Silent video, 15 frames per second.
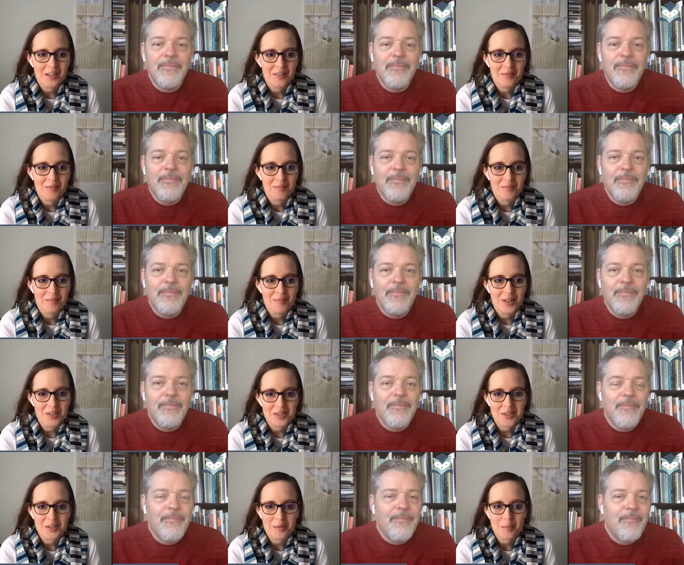Speaker 1: um
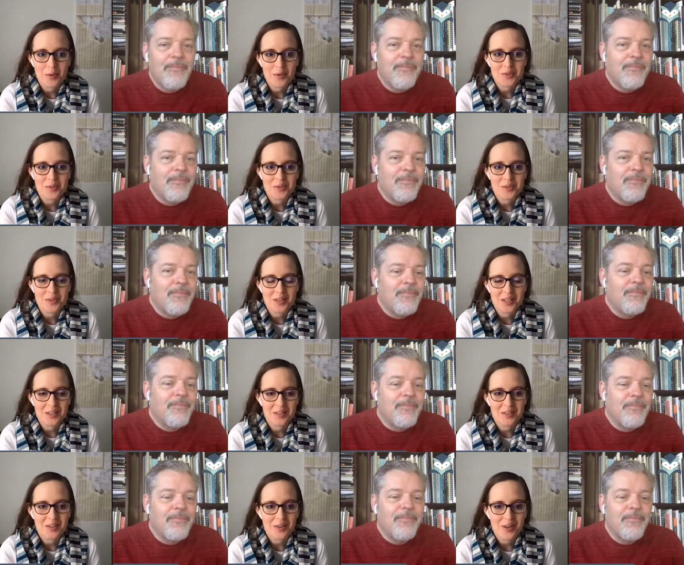artists and composers are going
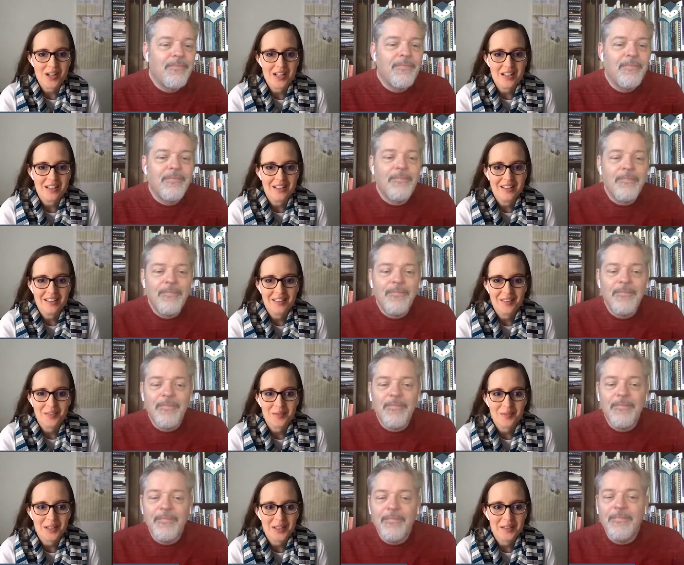to create
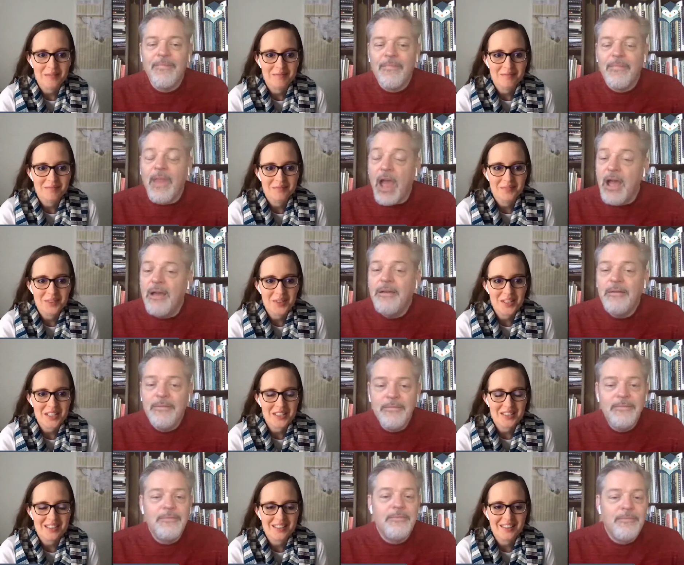um during
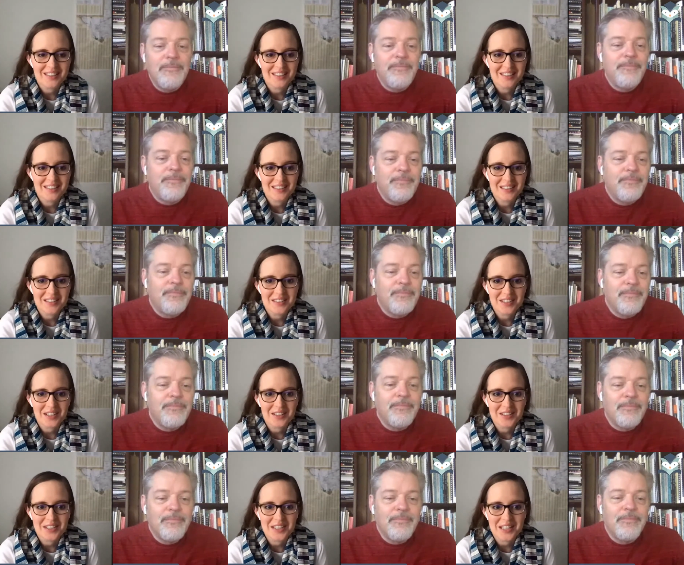these these
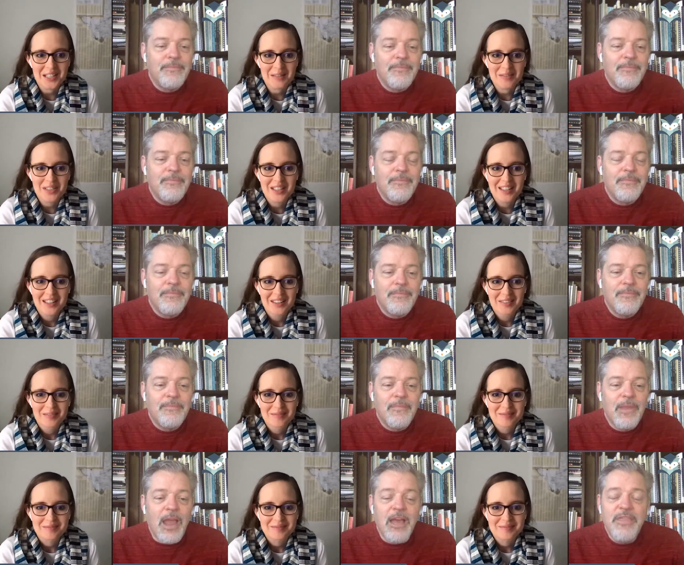challenging times
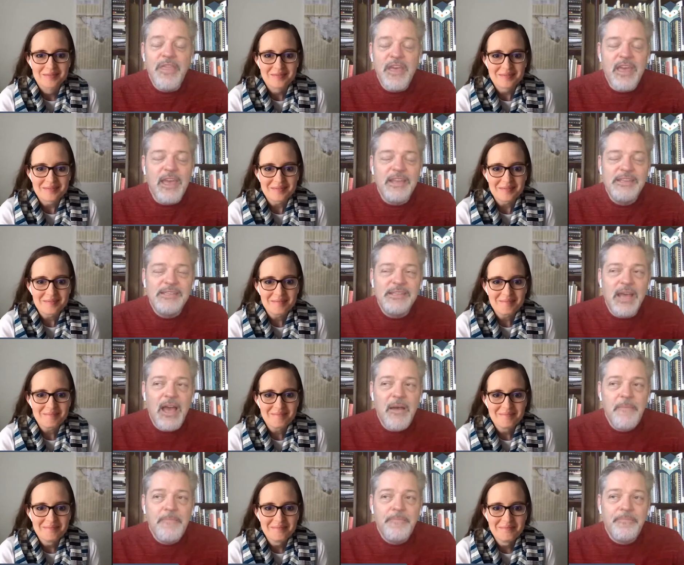
Speaker 2: i think it's
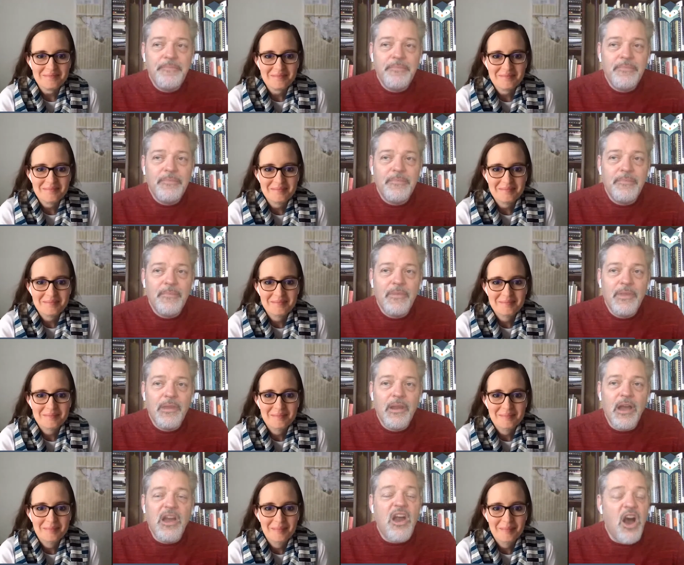um
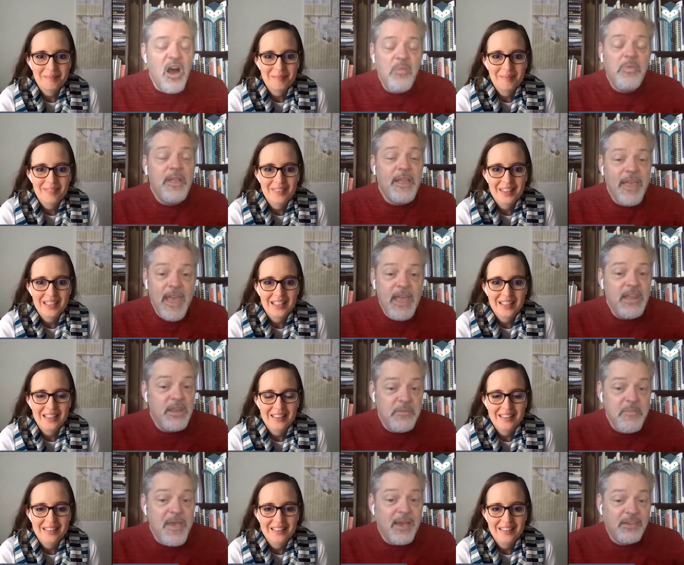a
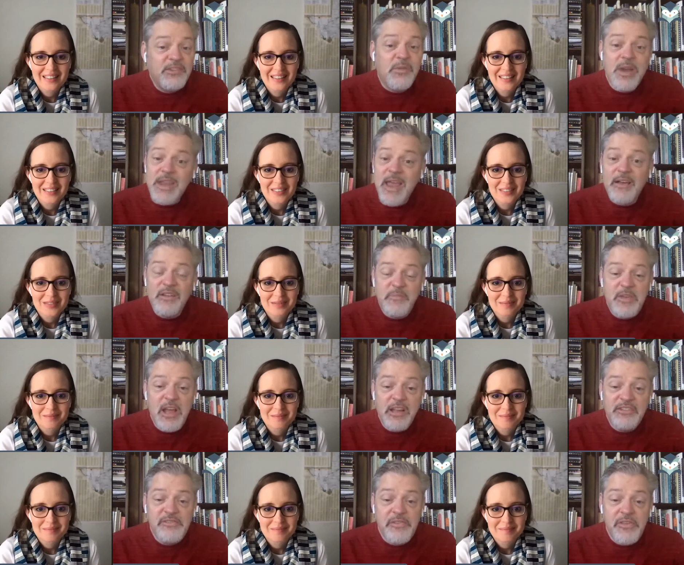complicated mix right now, to be
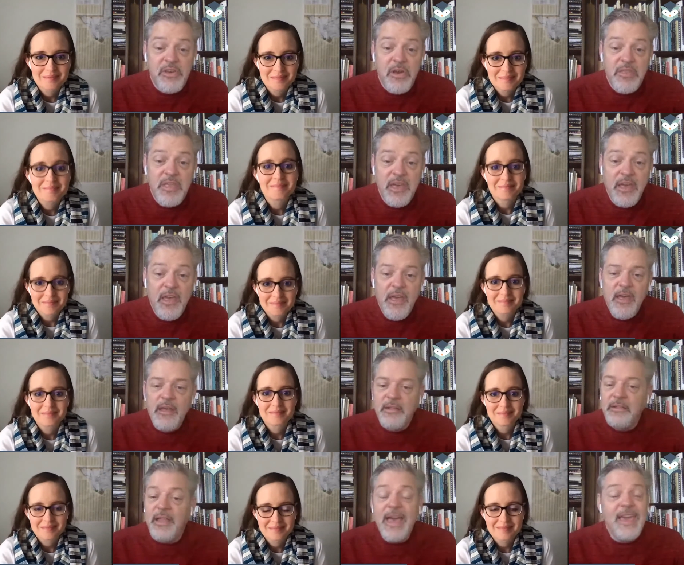honest with you. I think,
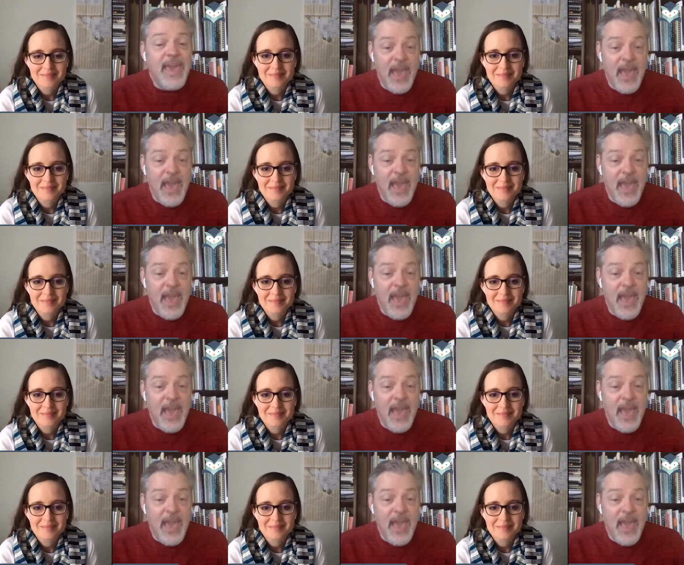like